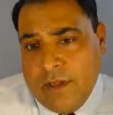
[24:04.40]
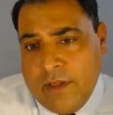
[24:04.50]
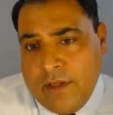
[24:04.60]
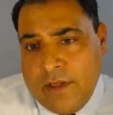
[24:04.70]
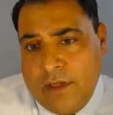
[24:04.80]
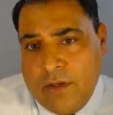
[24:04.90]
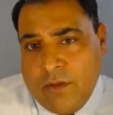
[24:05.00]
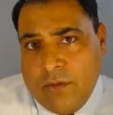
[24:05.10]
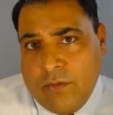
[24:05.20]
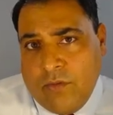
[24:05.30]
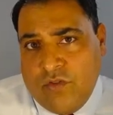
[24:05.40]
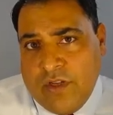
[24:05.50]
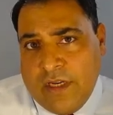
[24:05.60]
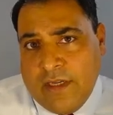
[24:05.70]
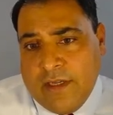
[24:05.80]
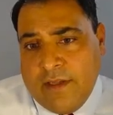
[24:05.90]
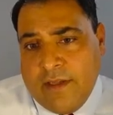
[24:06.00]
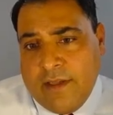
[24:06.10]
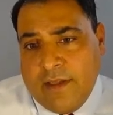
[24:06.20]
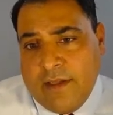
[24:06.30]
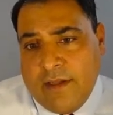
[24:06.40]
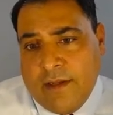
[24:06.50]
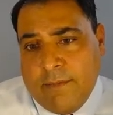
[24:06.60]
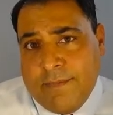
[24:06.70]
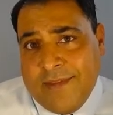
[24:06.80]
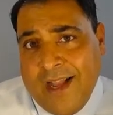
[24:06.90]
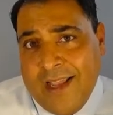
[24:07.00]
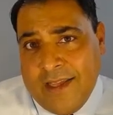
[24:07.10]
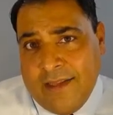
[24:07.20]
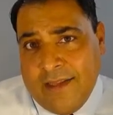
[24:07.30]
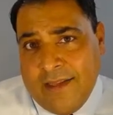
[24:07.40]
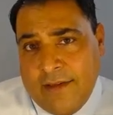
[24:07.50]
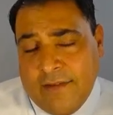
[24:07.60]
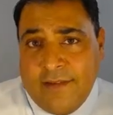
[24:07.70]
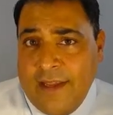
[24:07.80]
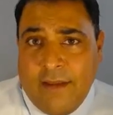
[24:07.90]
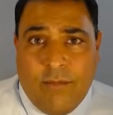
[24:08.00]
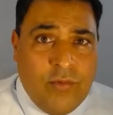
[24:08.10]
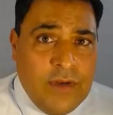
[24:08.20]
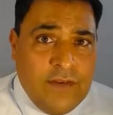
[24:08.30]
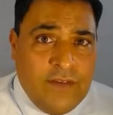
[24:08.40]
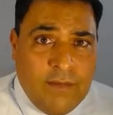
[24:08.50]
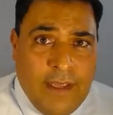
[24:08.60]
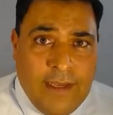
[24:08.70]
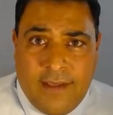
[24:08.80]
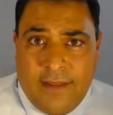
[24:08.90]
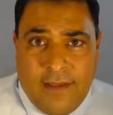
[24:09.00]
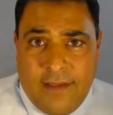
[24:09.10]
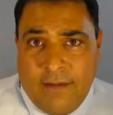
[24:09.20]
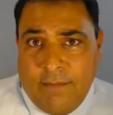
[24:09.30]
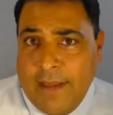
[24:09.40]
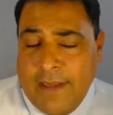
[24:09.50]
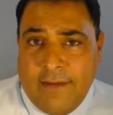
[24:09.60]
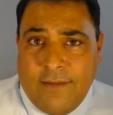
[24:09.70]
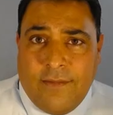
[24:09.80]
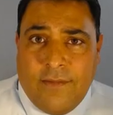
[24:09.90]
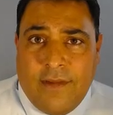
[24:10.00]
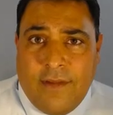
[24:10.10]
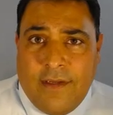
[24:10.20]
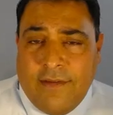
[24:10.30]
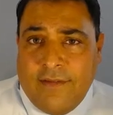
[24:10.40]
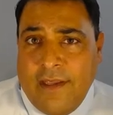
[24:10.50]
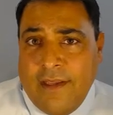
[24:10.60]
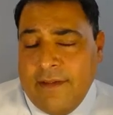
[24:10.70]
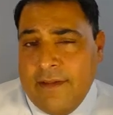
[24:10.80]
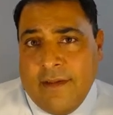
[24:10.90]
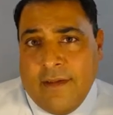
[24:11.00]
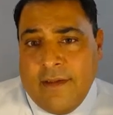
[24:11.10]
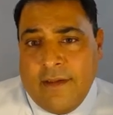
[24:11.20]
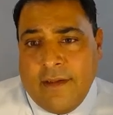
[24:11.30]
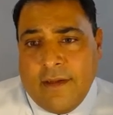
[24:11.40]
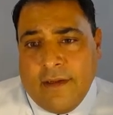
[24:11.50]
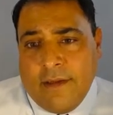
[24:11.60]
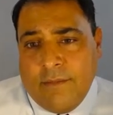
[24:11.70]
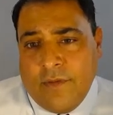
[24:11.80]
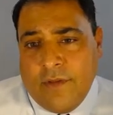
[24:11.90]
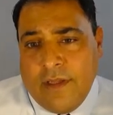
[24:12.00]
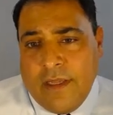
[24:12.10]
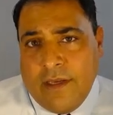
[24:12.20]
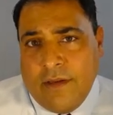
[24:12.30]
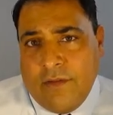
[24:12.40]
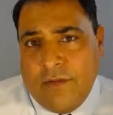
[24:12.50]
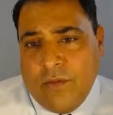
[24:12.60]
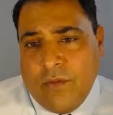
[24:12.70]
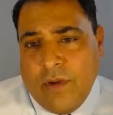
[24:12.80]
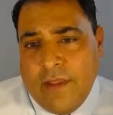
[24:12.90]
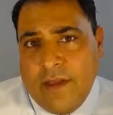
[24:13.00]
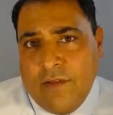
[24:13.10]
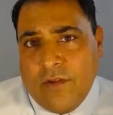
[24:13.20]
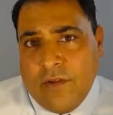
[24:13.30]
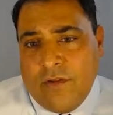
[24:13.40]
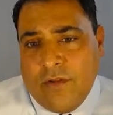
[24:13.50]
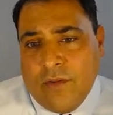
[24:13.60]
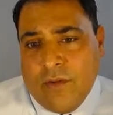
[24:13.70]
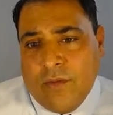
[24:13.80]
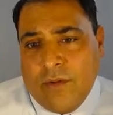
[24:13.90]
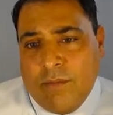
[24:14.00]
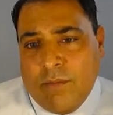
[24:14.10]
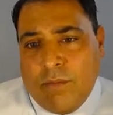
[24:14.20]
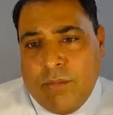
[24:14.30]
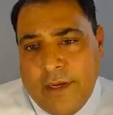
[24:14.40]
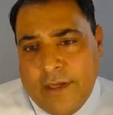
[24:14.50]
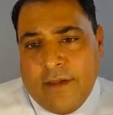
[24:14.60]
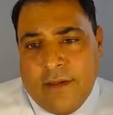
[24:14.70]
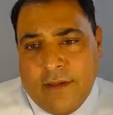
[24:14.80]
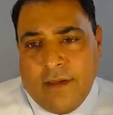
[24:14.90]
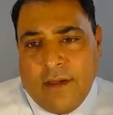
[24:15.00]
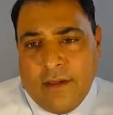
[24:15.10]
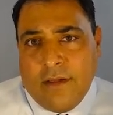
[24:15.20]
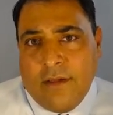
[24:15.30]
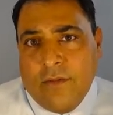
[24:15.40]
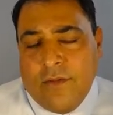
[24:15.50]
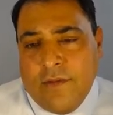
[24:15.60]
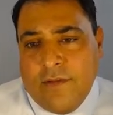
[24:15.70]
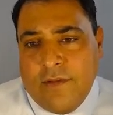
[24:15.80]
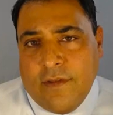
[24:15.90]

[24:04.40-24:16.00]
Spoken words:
ketogenic diet, it doesn't take them 3 days to get back in. They can get back into it within the next day. And so I think it's good to break ketosis,